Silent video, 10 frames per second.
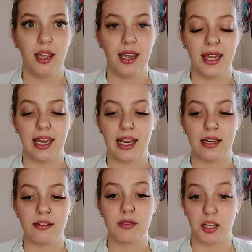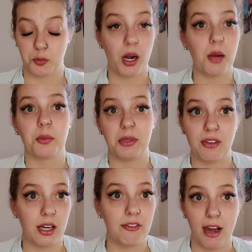And that's probably
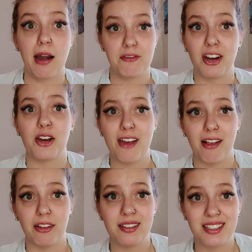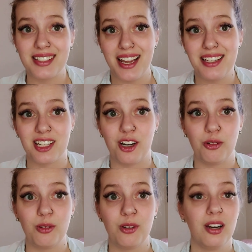very fair and very valid to say so.
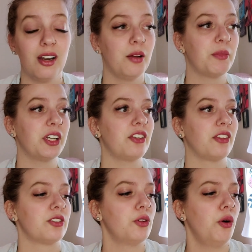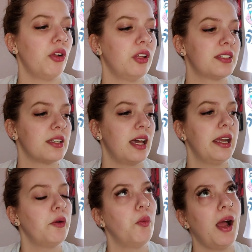But to the soul, it's
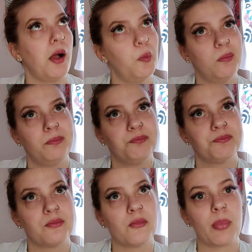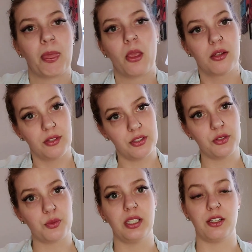like, well, this is
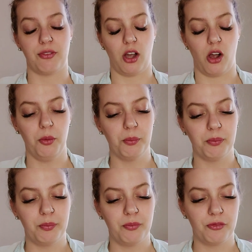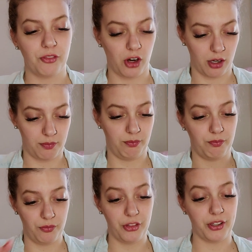really difficult for
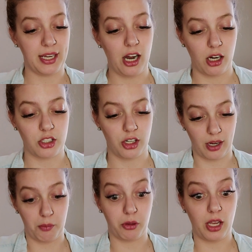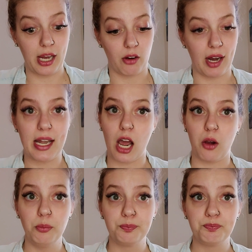the character that I'm playing right
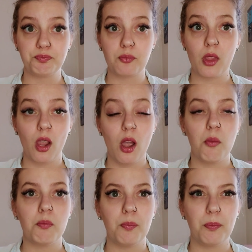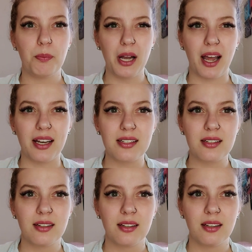now, but
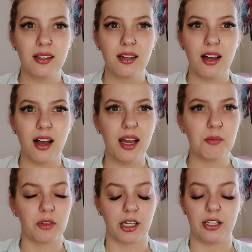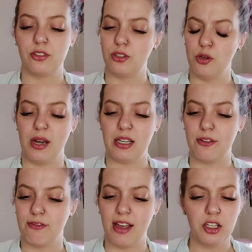I'm learning so many
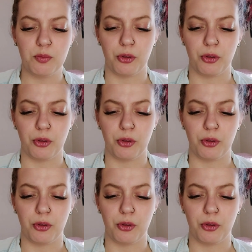valuable